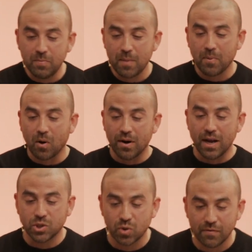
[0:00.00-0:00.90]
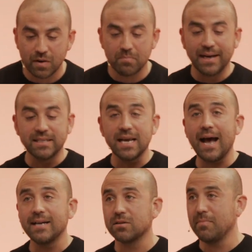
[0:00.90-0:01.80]
people are not driven by
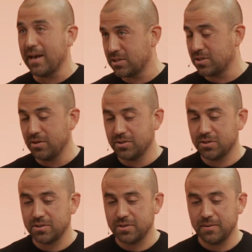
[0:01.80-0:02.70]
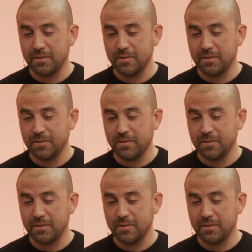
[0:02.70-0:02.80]
taskmasters.